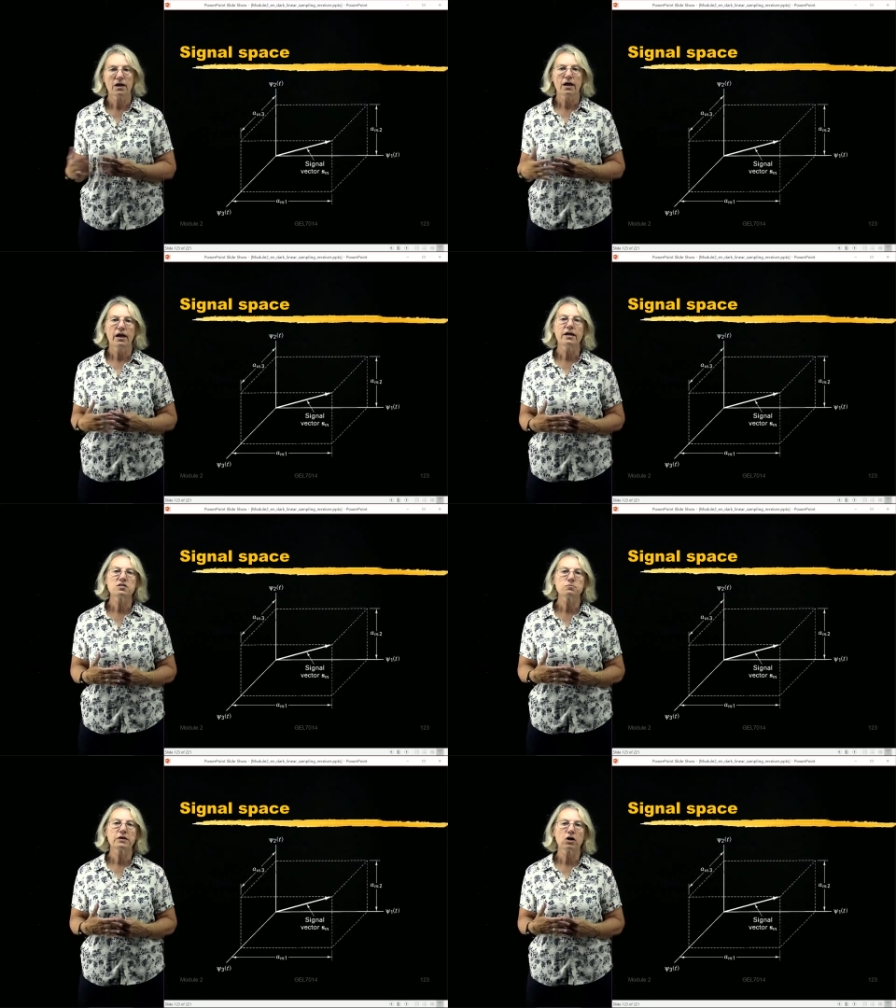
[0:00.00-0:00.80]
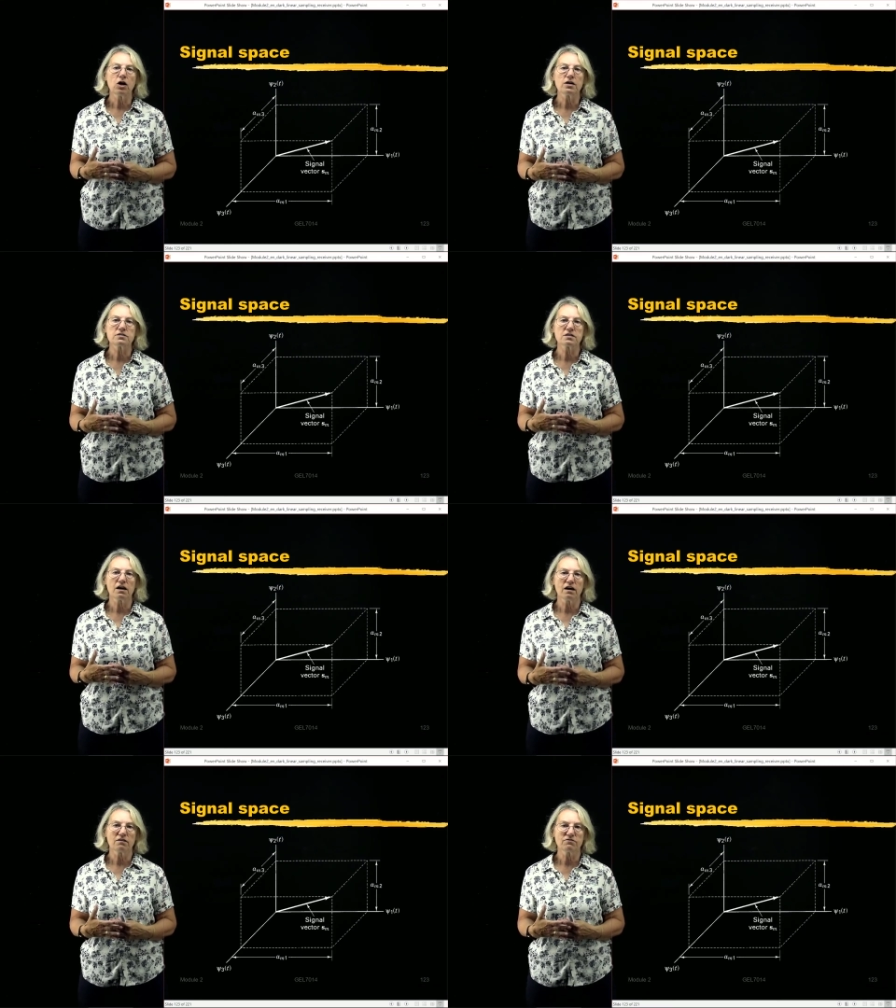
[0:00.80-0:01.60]
is because
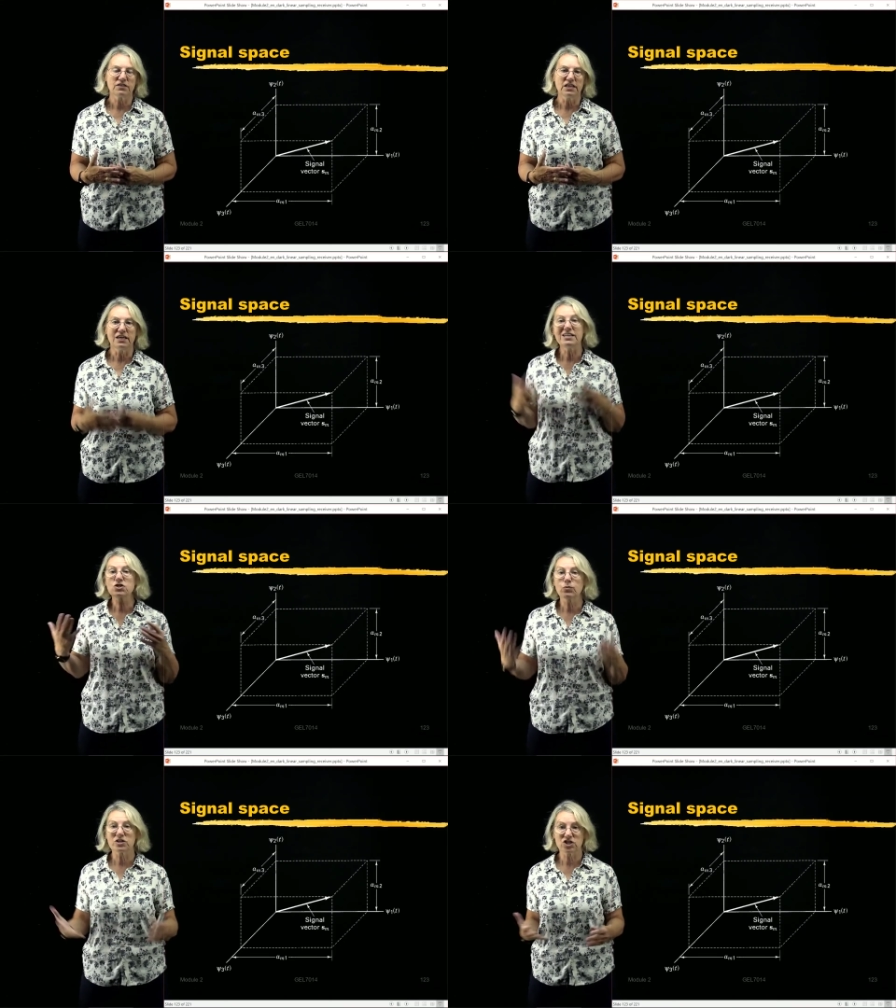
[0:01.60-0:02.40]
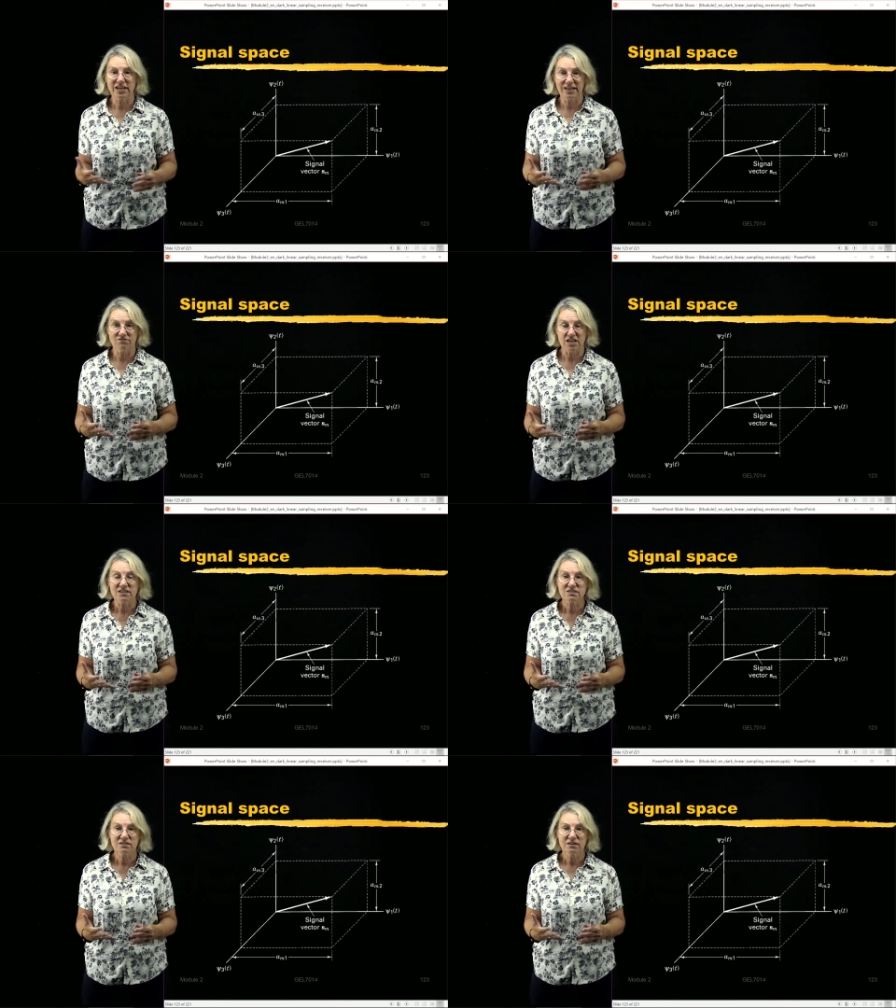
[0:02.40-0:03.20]
of the intuition it gives
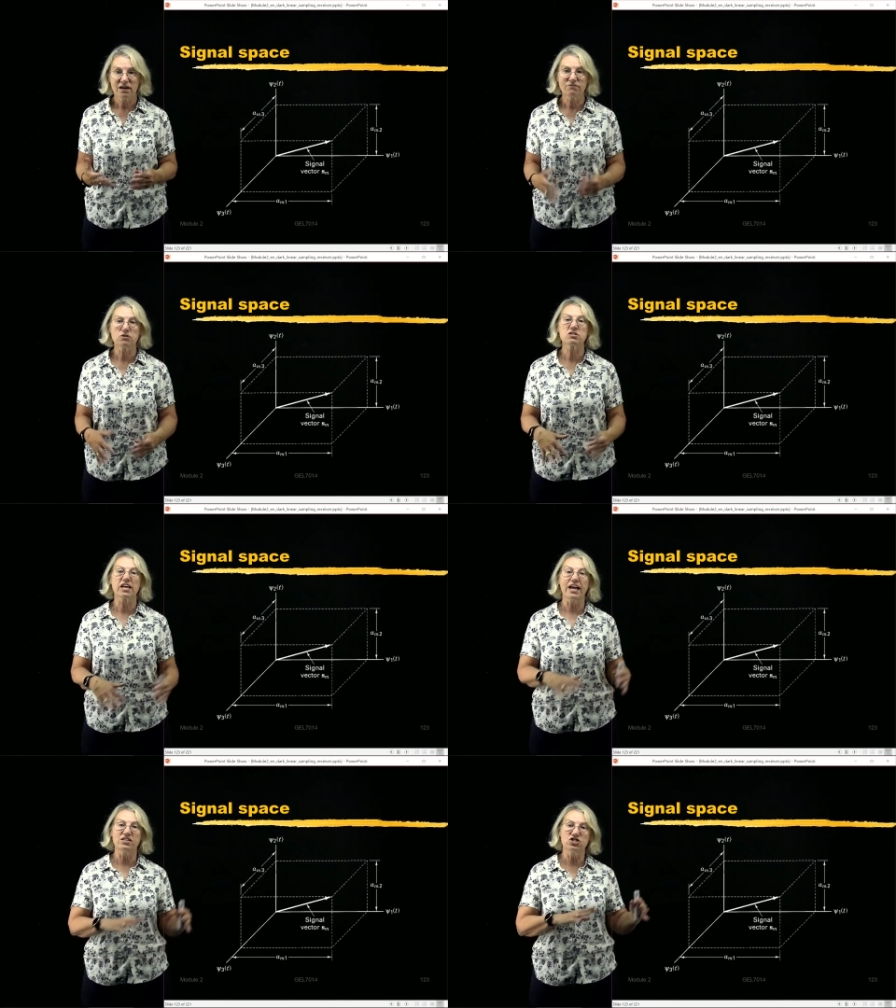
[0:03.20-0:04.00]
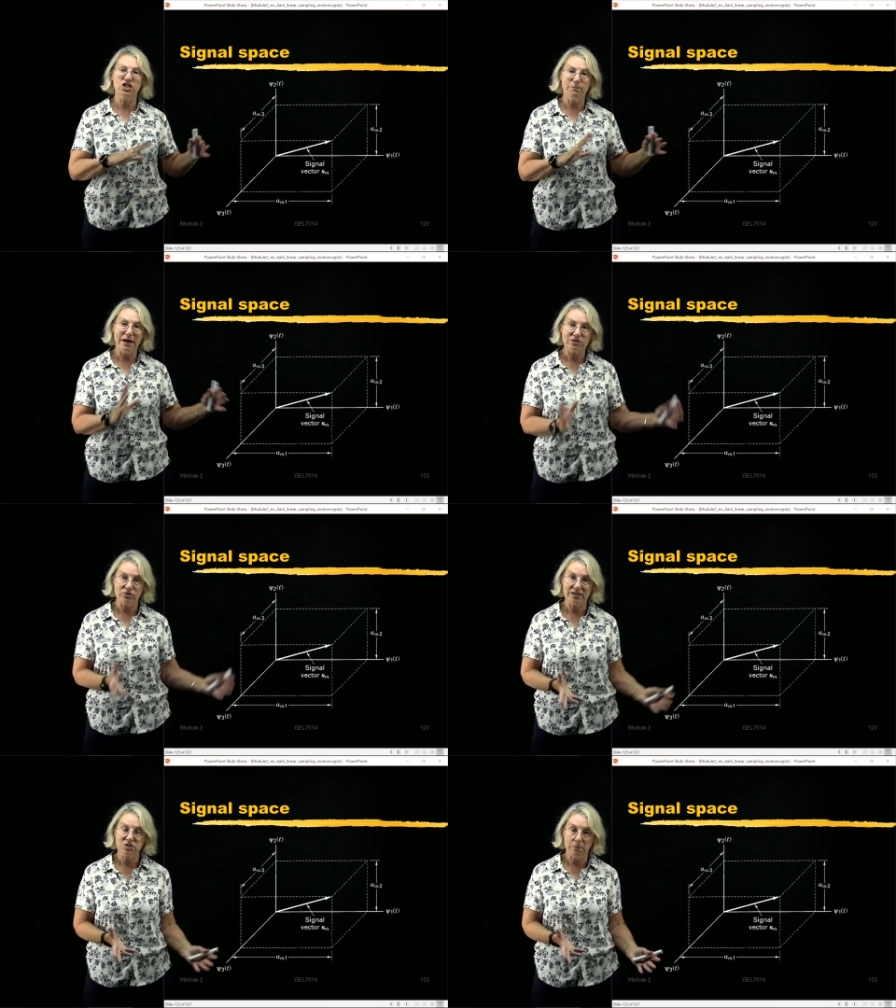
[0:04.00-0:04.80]
us of using a
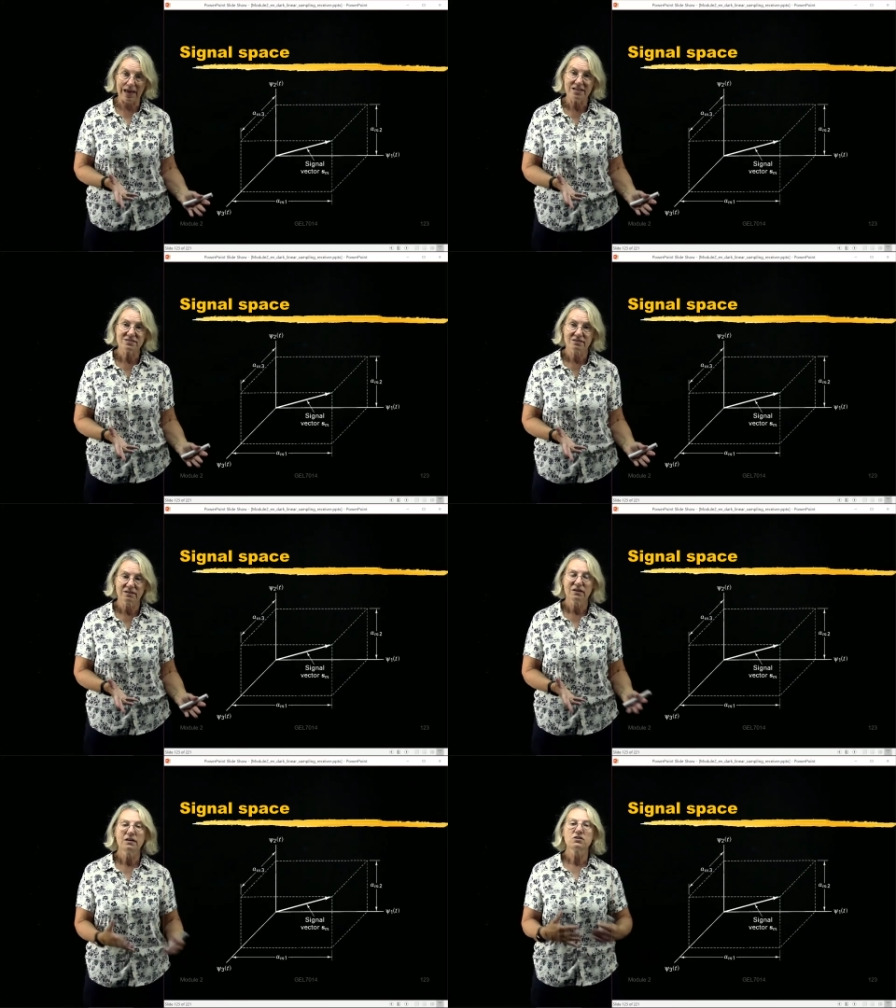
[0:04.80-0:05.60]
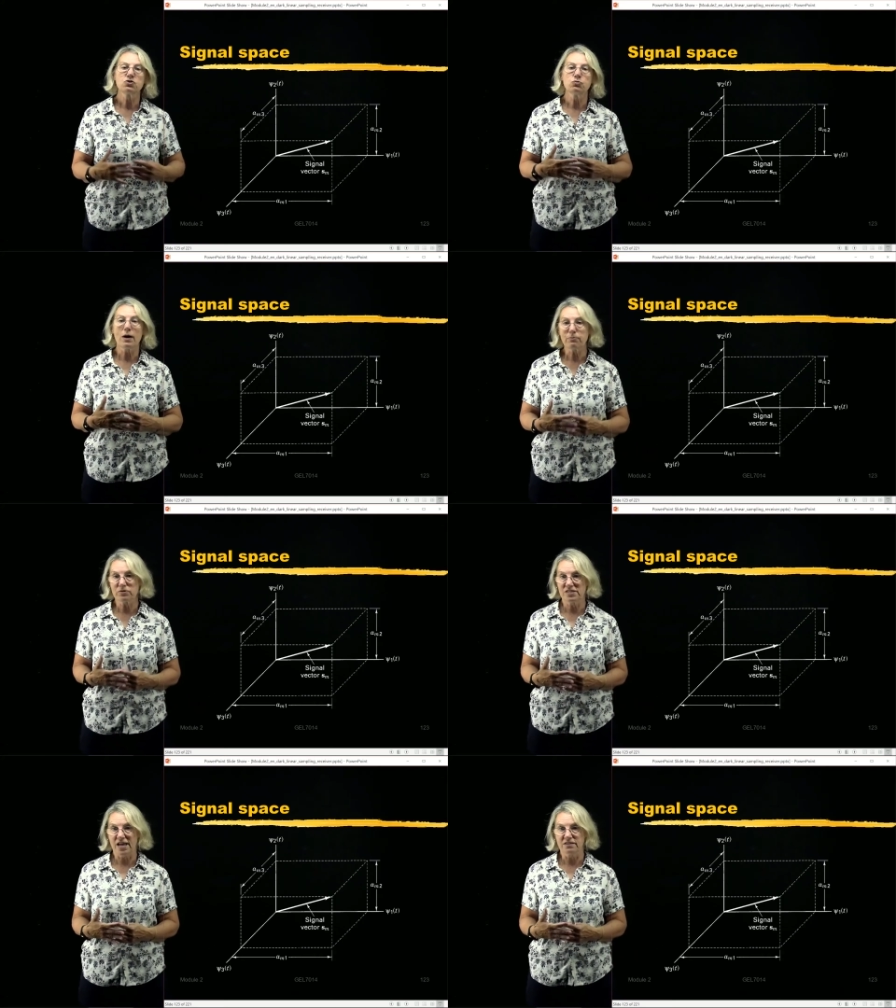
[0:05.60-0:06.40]
geometric space to
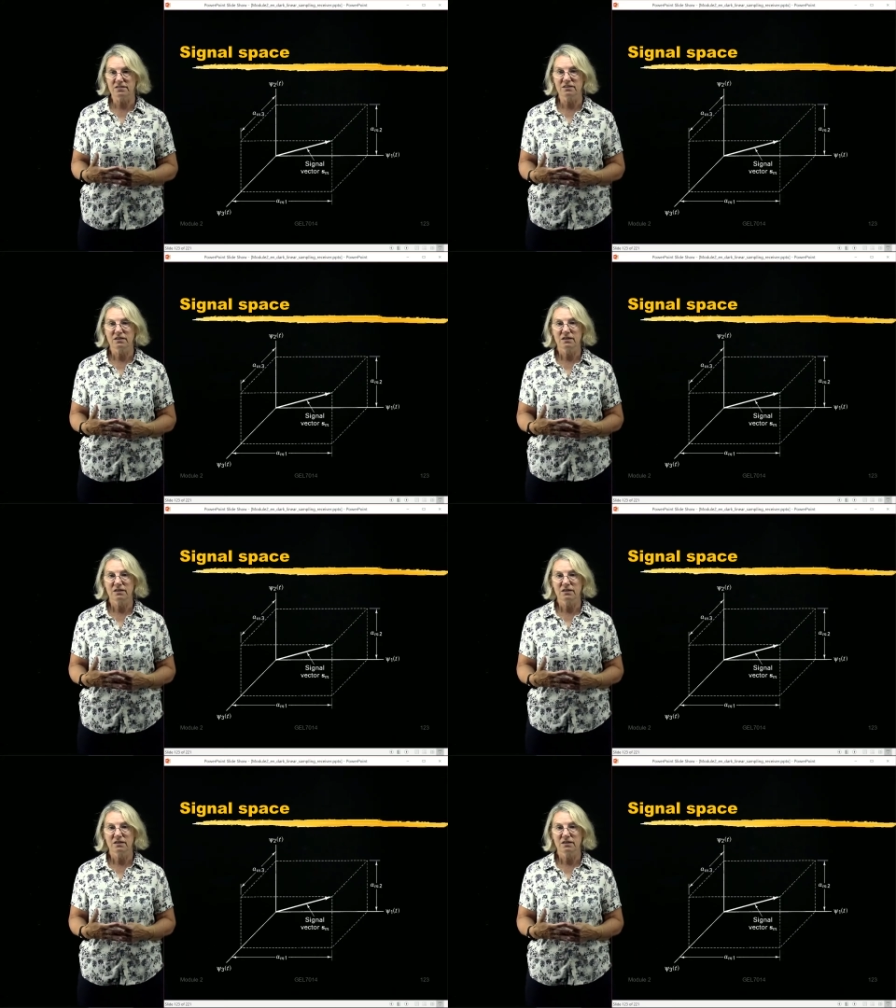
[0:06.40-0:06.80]
represent